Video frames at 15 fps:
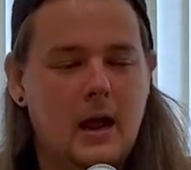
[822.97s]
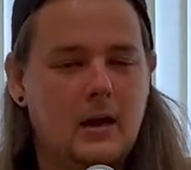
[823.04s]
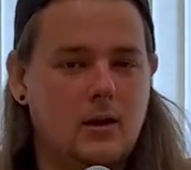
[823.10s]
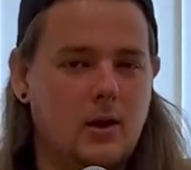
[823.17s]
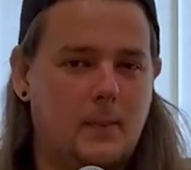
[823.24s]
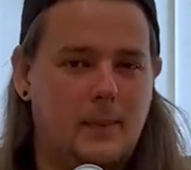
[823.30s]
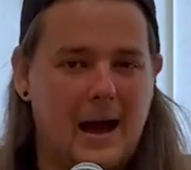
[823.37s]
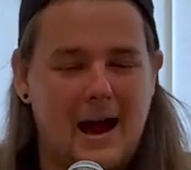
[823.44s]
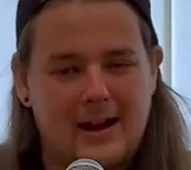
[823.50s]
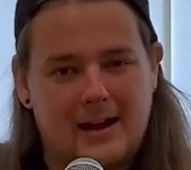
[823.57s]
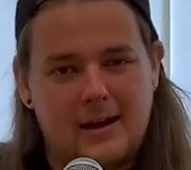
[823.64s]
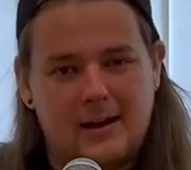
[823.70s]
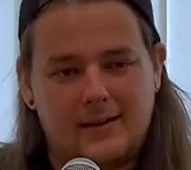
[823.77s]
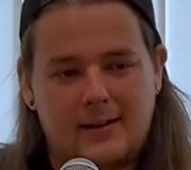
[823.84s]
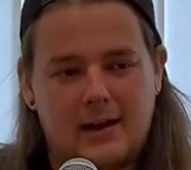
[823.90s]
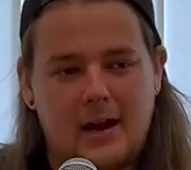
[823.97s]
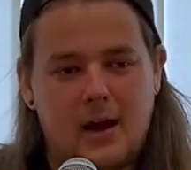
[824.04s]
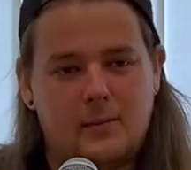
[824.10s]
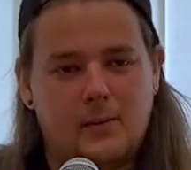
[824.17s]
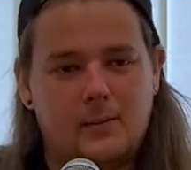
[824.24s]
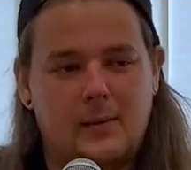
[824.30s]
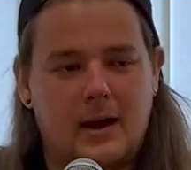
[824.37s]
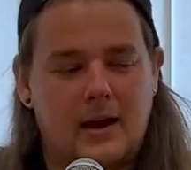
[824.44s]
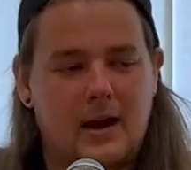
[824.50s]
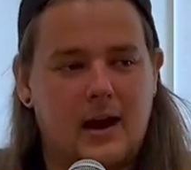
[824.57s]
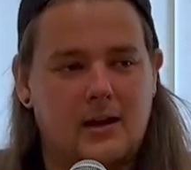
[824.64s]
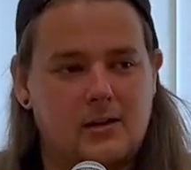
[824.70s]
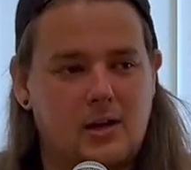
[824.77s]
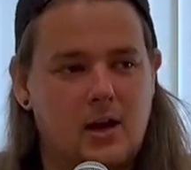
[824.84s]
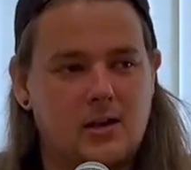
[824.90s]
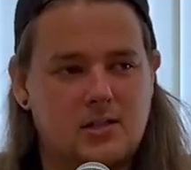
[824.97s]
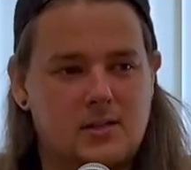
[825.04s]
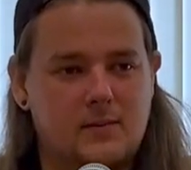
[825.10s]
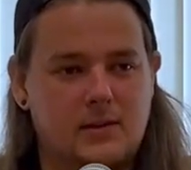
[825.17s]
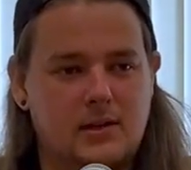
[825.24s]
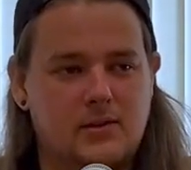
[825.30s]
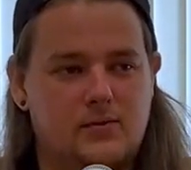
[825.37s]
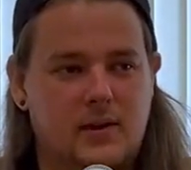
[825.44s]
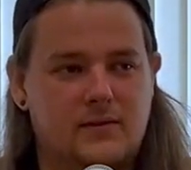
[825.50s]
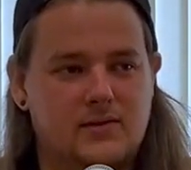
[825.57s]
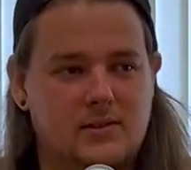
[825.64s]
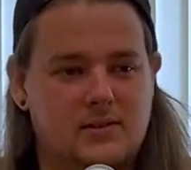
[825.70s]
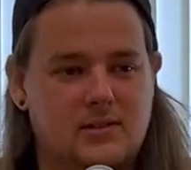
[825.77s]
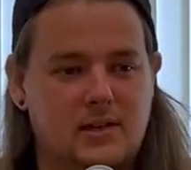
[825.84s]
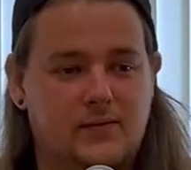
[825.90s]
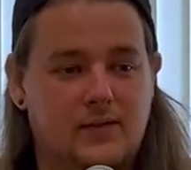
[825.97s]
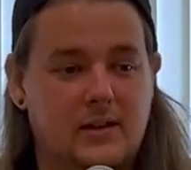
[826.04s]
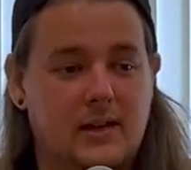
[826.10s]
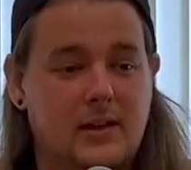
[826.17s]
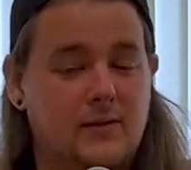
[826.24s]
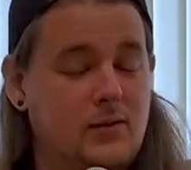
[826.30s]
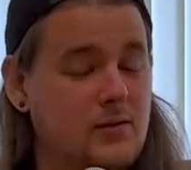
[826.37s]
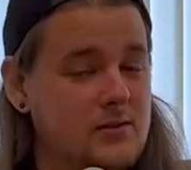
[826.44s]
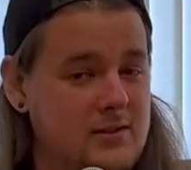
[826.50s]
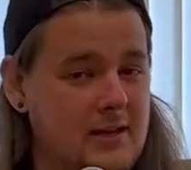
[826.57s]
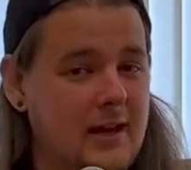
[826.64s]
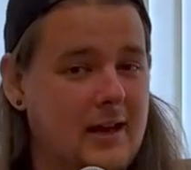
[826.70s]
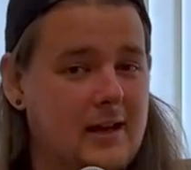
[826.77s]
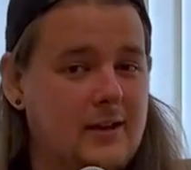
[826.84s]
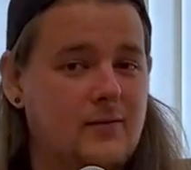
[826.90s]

look back in at the album and learn some of these riffs and stuff. And you'll see it.